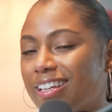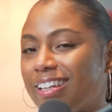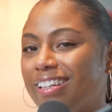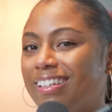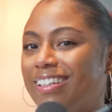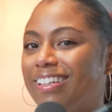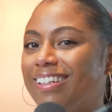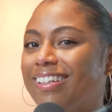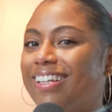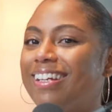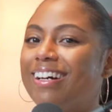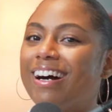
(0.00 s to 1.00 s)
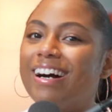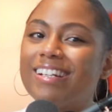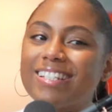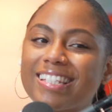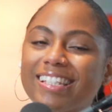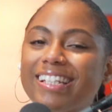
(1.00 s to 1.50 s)
And it
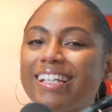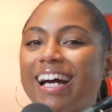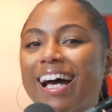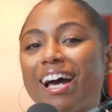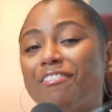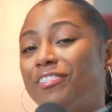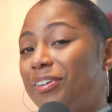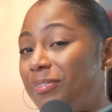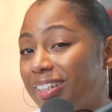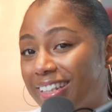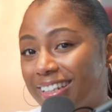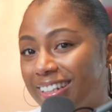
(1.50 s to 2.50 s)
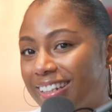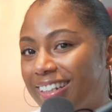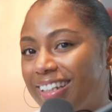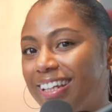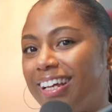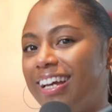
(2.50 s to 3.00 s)
honestly, I have fun with it,
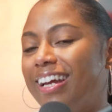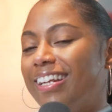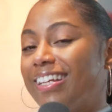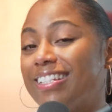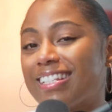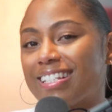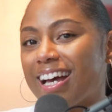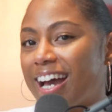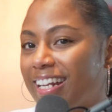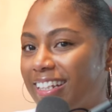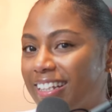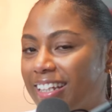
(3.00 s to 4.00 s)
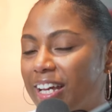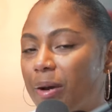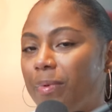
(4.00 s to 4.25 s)
and it gets exciting.